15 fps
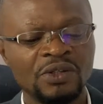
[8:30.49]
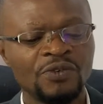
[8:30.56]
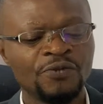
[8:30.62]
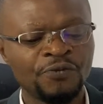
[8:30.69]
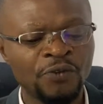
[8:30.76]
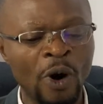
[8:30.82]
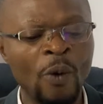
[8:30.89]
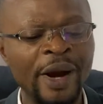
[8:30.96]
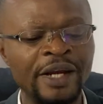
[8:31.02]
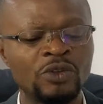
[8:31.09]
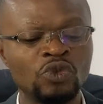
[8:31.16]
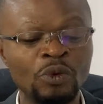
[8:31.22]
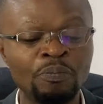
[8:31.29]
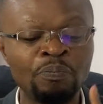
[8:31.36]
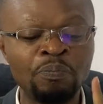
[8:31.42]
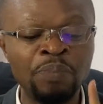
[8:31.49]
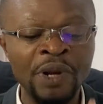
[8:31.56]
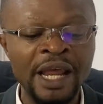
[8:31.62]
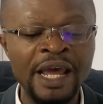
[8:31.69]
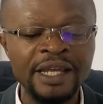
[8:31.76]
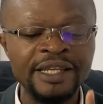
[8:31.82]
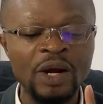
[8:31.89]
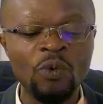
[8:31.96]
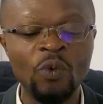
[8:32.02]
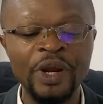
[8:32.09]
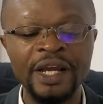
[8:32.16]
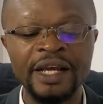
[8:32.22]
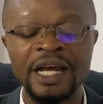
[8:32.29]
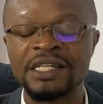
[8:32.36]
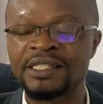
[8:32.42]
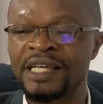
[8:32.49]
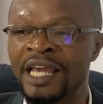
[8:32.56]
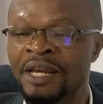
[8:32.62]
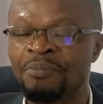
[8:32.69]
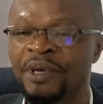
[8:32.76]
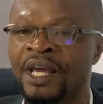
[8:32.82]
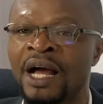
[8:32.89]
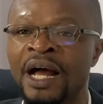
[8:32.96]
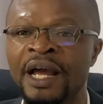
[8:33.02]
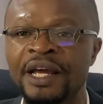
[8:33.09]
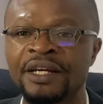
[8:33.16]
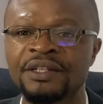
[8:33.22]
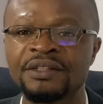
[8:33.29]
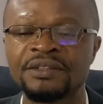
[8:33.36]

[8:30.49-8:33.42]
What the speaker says: forward to play the wingers in behind.